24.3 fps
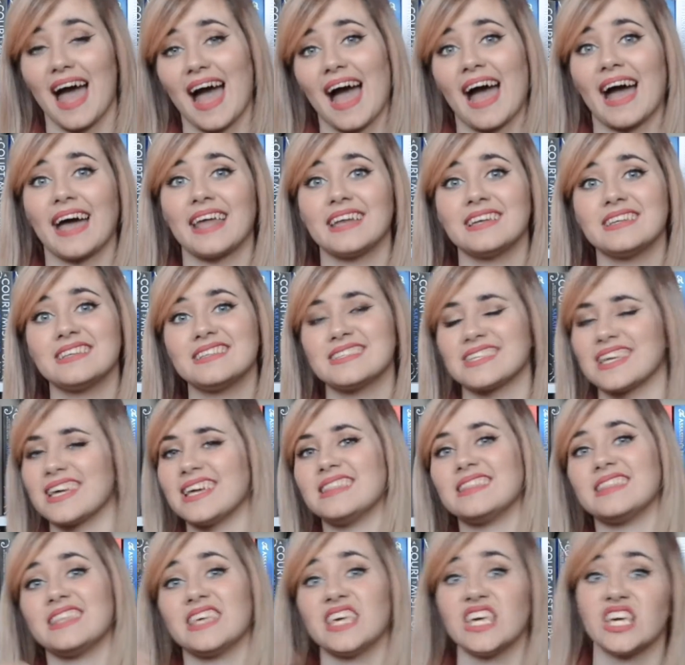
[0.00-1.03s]
and
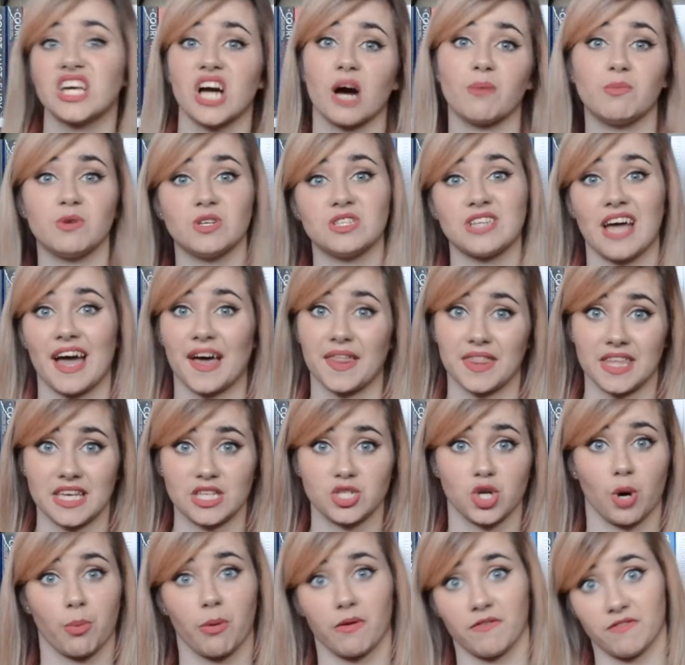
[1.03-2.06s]
in the cupboard at the
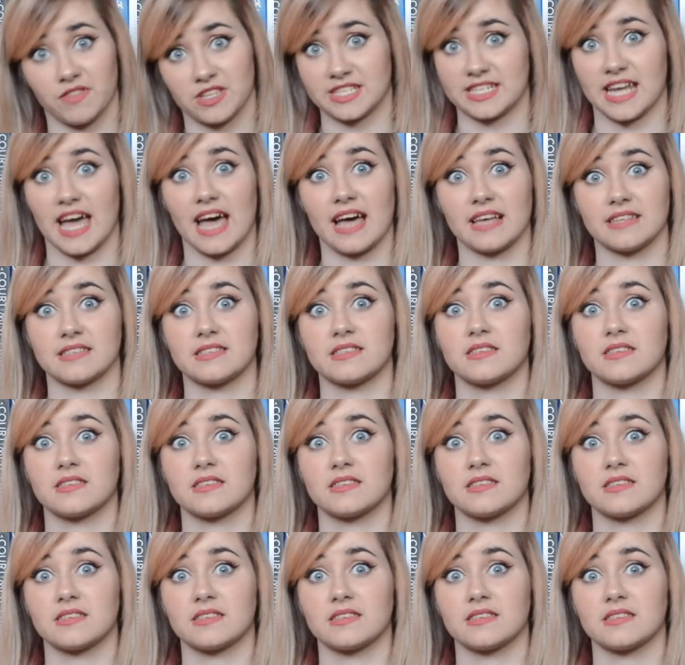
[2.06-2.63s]
top of the stairs.